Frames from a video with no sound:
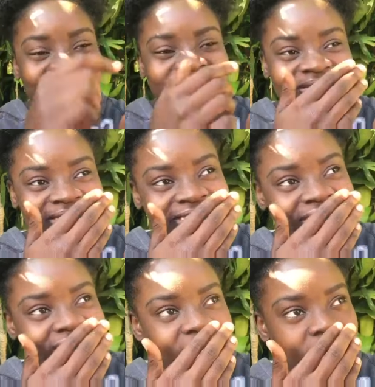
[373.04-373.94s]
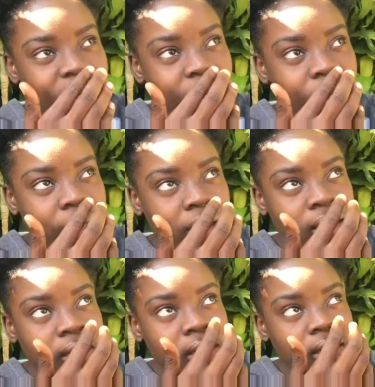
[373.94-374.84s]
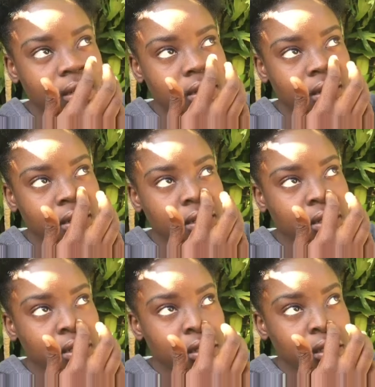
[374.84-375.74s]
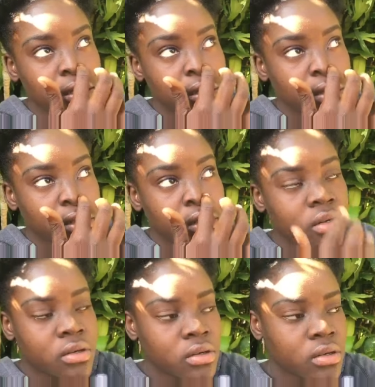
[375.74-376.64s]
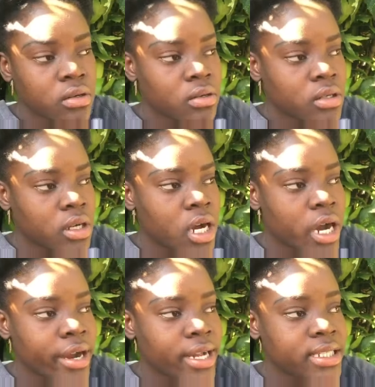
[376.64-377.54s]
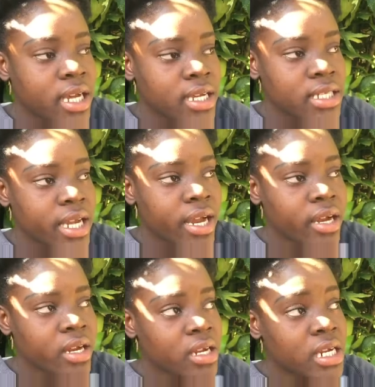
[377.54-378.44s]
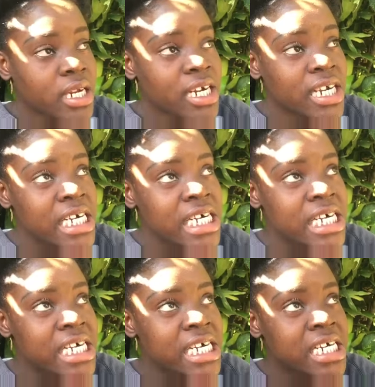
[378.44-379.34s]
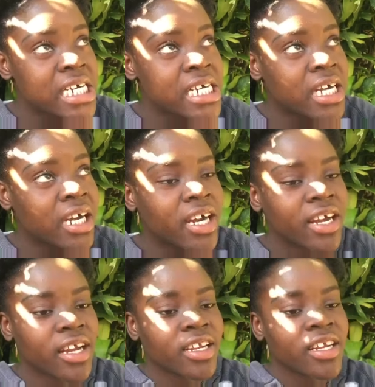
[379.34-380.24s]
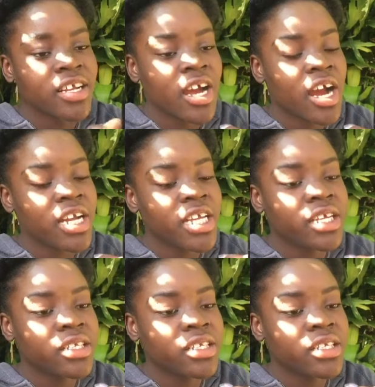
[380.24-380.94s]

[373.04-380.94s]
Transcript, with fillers: But I run going to get 2,000. Oh, alright. Thanks, here. Mm -hmm.